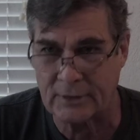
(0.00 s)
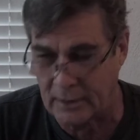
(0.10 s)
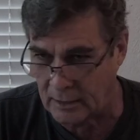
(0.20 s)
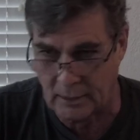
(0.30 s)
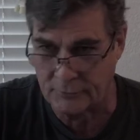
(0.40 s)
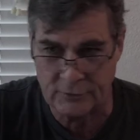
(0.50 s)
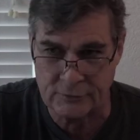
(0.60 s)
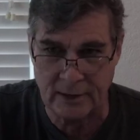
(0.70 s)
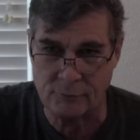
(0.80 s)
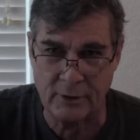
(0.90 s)
I'll
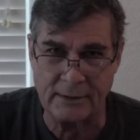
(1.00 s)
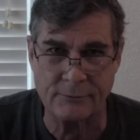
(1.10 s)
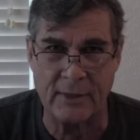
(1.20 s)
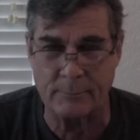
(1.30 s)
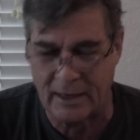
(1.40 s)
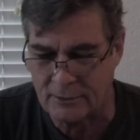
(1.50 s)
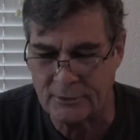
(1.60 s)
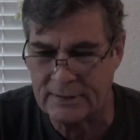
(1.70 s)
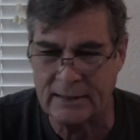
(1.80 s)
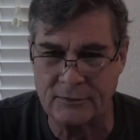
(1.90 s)
just get rid of them. I
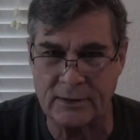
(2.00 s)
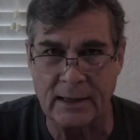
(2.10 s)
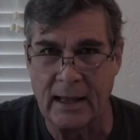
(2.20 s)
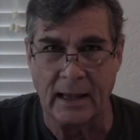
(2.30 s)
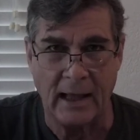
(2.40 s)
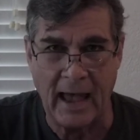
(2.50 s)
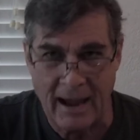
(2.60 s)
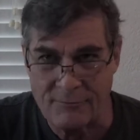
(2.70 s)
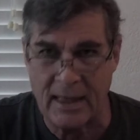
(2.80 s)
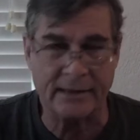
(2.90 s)
don't need to
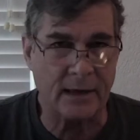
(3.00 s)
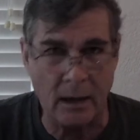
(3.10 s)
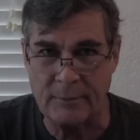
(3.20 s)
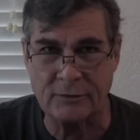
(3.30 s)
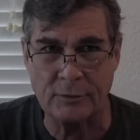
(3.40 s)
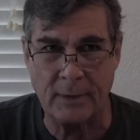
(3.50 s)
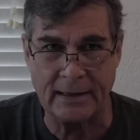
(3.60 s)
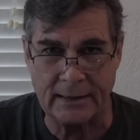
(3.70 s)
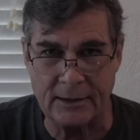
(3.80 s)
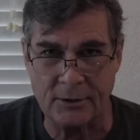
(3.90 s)
have that come into
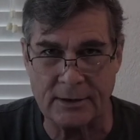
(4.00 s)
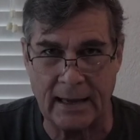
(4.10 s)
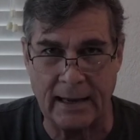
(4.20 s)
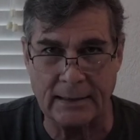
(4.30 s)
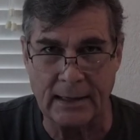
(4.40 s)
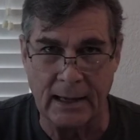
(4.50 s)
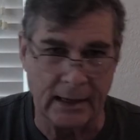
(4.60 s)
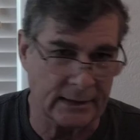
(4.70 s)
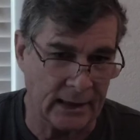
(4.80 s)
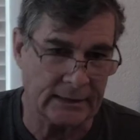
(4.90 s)
my ear gate
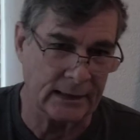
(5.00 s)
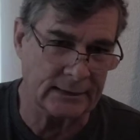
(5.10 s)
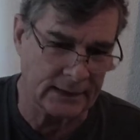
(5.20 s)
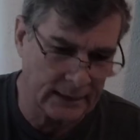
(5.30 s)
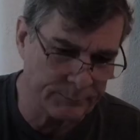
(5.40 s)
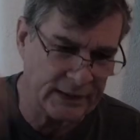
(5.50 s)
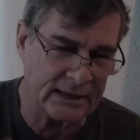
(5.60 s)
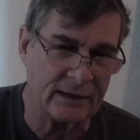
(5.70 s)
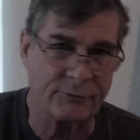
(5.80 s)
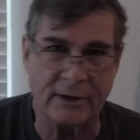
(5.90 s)
and be
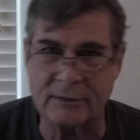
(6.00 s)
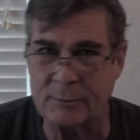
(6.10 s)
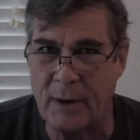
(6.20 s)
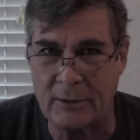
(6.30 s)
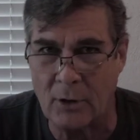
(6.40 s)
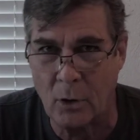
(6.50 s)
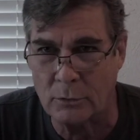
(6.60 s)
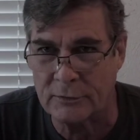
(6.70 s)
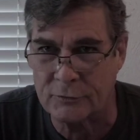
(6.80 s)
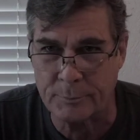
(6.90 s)
convicted by the
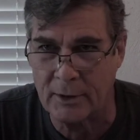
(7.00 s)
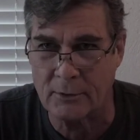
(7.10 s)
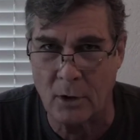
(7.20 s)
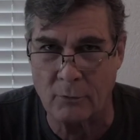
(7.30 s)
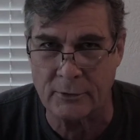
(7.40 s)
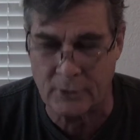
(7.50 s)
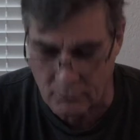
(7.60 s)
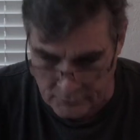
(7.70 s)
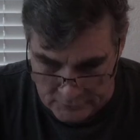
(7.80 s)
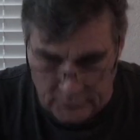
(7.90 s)
Holy Spirit over and
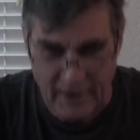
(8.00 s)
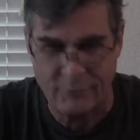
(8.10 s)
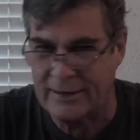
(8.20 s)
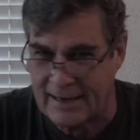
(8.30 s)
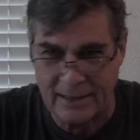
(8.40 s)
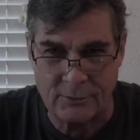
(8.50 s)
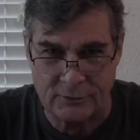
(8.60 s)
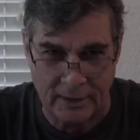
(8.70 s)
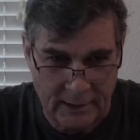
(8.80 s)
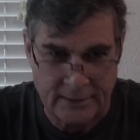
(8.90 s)
over. So every day
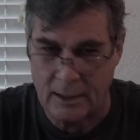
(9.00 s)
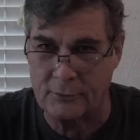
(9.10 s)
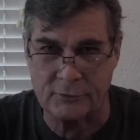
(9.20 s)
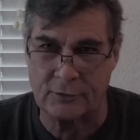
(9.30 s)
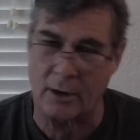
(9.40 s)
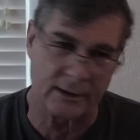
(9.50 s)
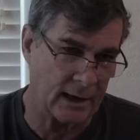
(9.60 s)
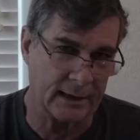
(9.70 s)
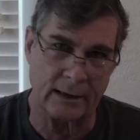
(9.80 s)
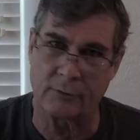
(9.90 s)
there's like another song.
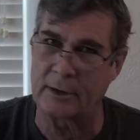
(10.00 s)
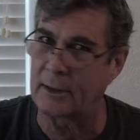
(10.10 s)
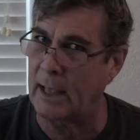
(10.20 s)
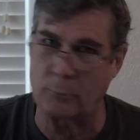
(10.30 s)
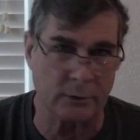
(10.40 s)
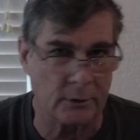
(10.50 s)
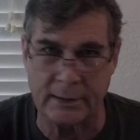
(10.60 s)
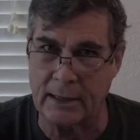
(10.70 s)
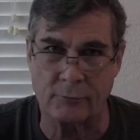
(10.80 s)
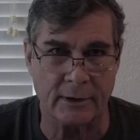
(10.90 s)
Got to get rid of that one. Going
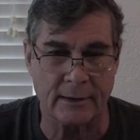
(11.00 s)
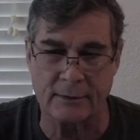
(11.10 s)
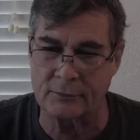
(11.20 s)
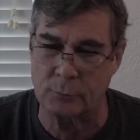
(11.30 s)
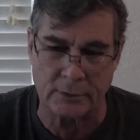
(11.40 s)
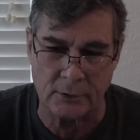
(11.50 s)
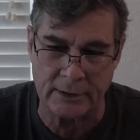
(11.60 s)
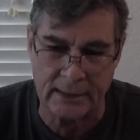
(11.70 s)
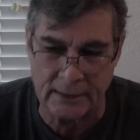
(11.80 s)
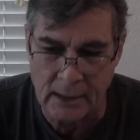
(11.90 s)
to get rid of this one. Going
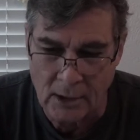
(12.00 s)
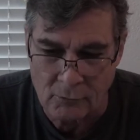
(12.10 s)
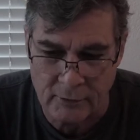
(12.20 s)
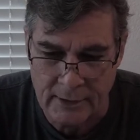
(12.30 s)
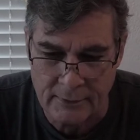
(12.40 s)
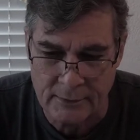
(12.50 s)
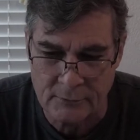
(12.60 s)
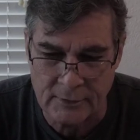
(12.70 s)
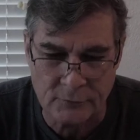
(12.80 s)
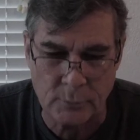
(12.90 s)
to get rid
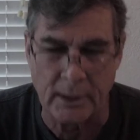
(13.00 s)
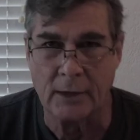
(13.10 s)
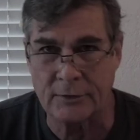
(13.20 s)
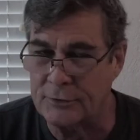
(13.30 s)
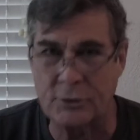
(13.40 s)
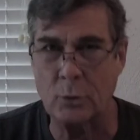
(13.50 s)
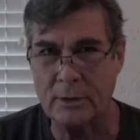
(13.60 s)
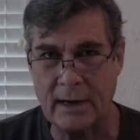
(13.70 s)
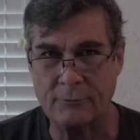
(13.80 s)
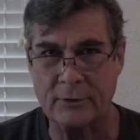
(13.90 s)
of this one. To do
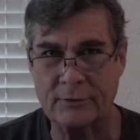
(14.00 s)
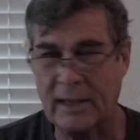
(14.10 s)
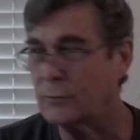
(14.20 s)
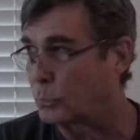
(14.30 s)
whatever it takes.